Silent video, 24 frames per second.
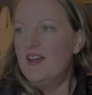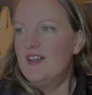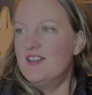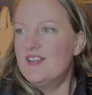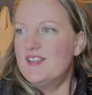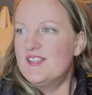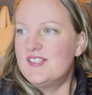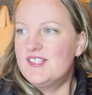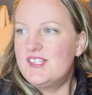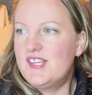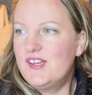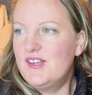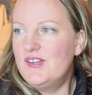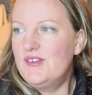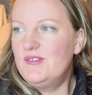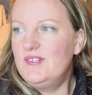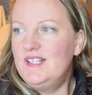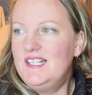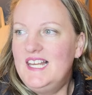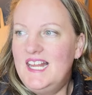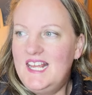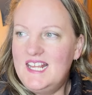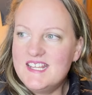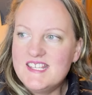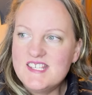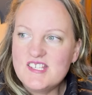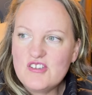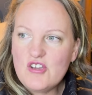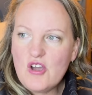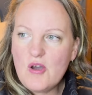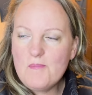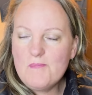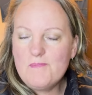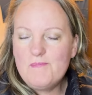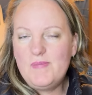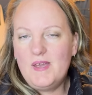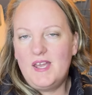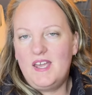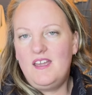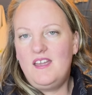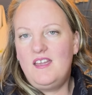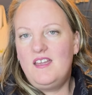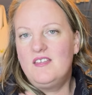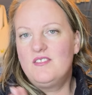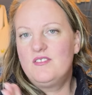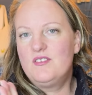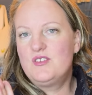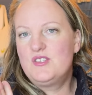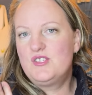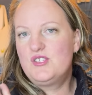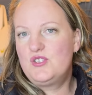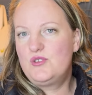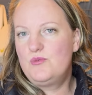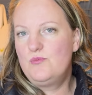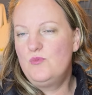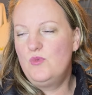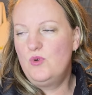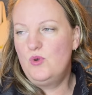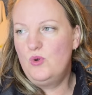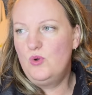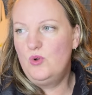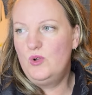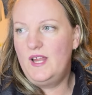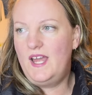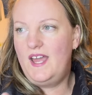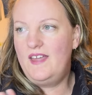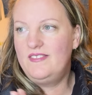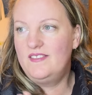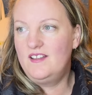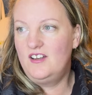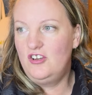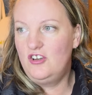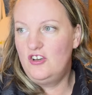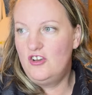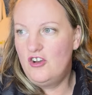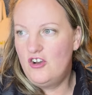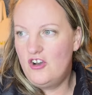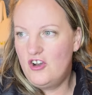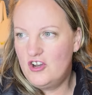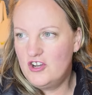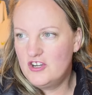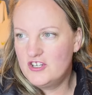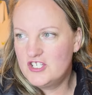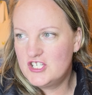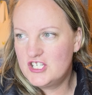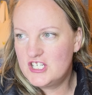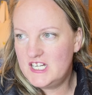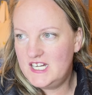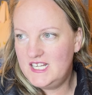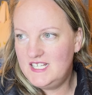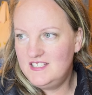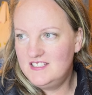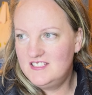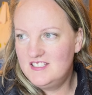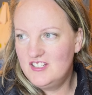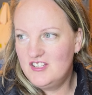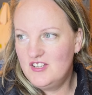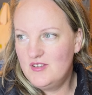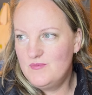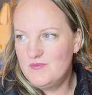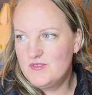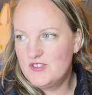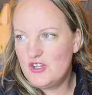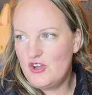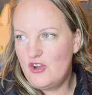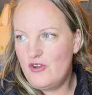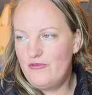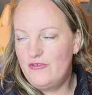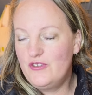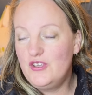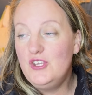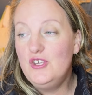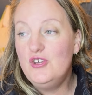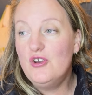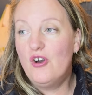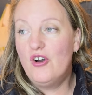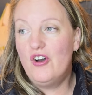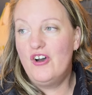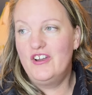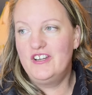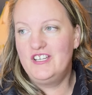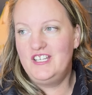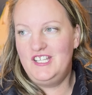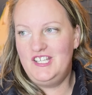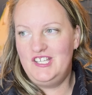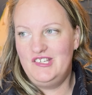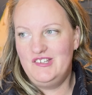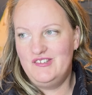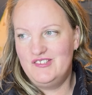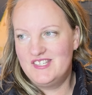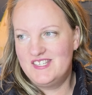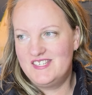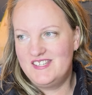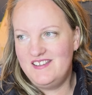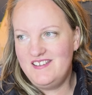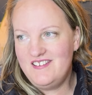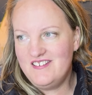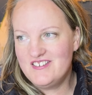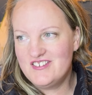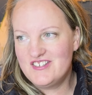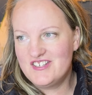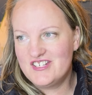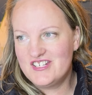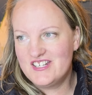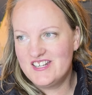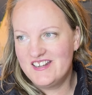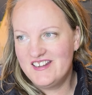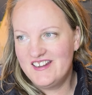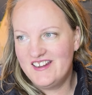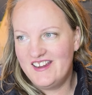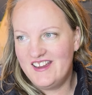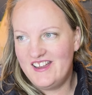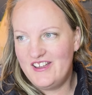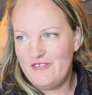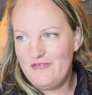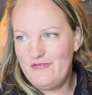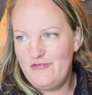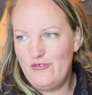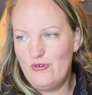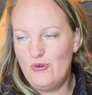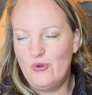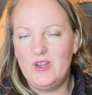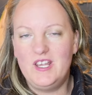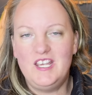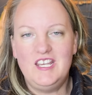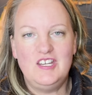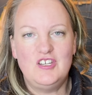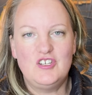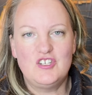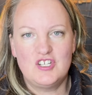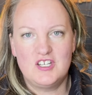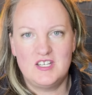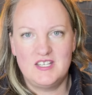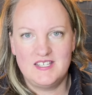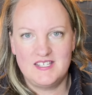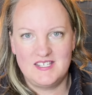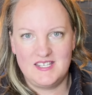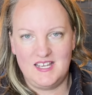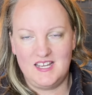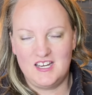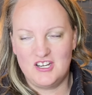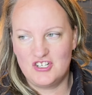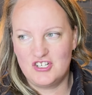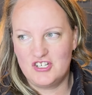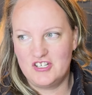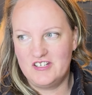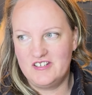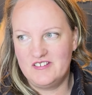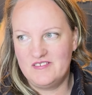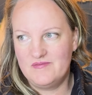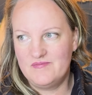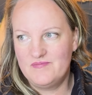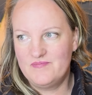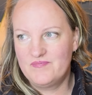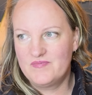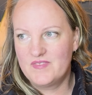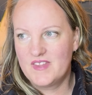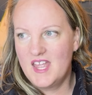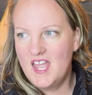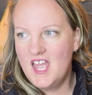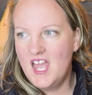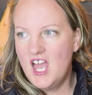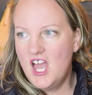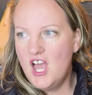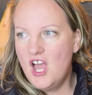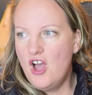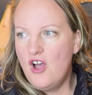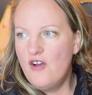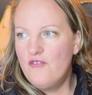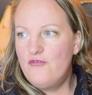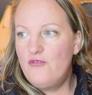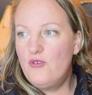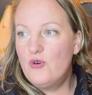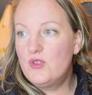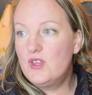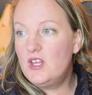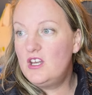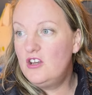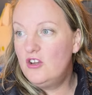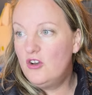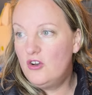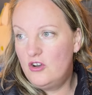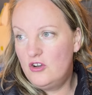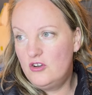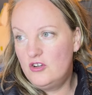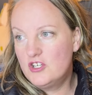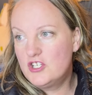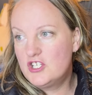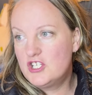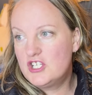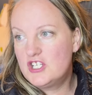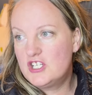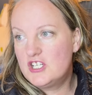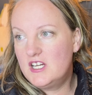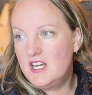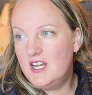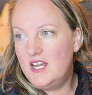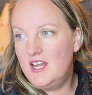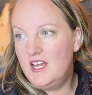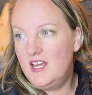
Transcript: So let's compare the small and the large in terms of yarn usage for each section. For the large